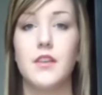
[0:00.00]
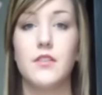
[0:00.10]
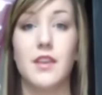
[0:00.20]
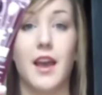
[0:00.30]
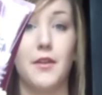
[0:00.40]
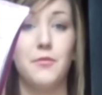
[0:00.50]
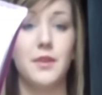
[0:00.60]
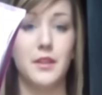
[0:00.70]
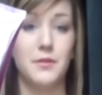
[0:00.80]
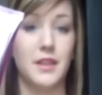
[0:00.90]
So yeah, I
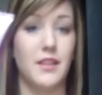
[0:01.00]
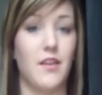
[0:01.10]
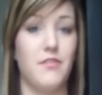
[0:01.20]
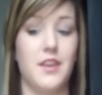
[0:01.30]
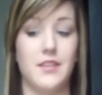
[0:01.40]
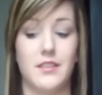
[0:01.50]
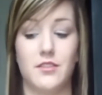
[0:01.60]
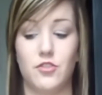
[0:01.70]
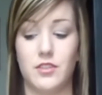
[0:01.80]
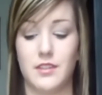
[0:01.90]
really, really love this.
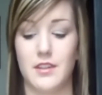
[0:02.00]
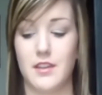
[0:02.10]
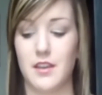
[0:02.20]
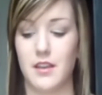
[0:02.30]
It's just,